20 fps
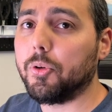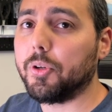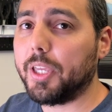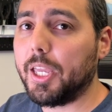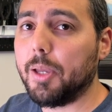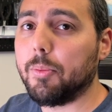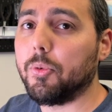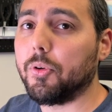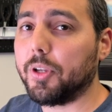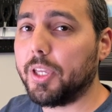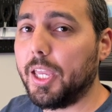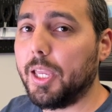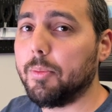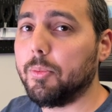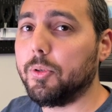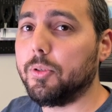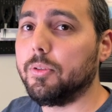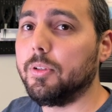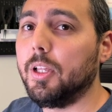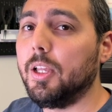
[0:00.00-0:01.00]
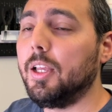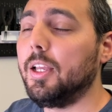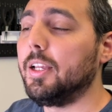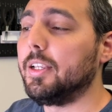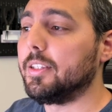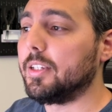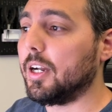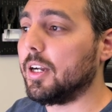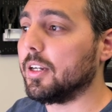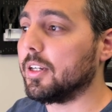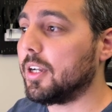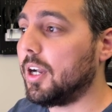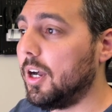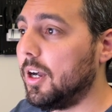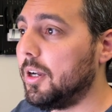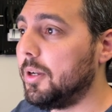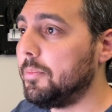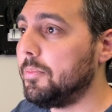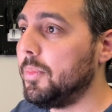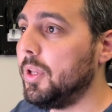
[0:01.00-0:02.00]
Camel Camel dot
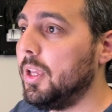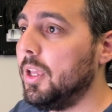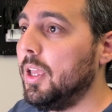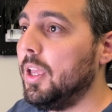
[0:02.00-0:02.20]
com.